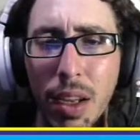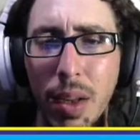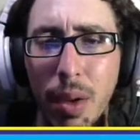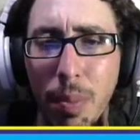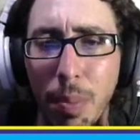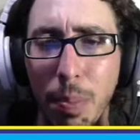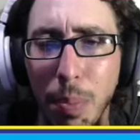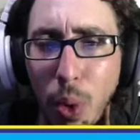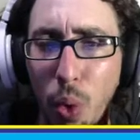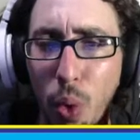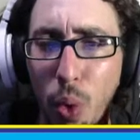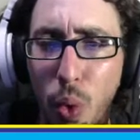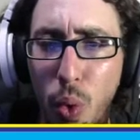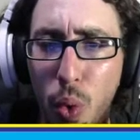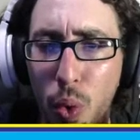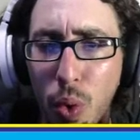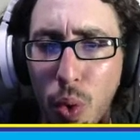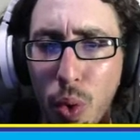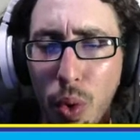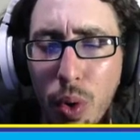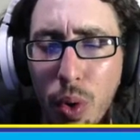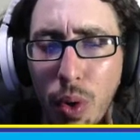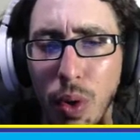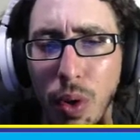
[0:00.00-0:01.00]

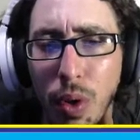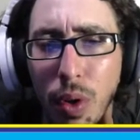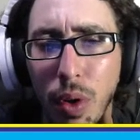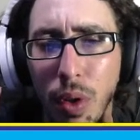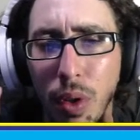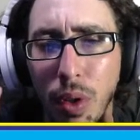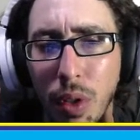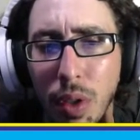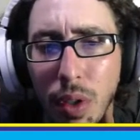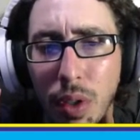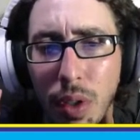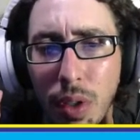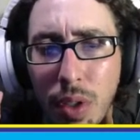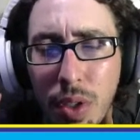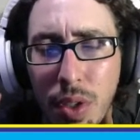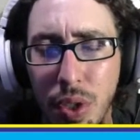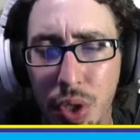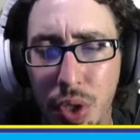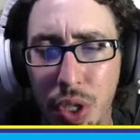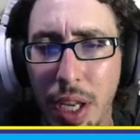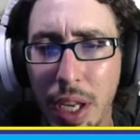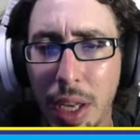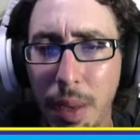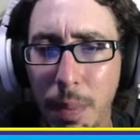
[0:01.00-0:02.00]
pool
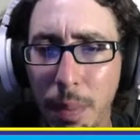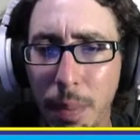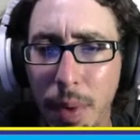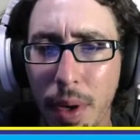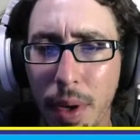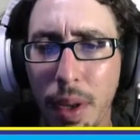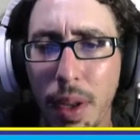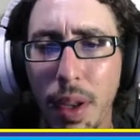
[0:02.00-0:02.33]
sim.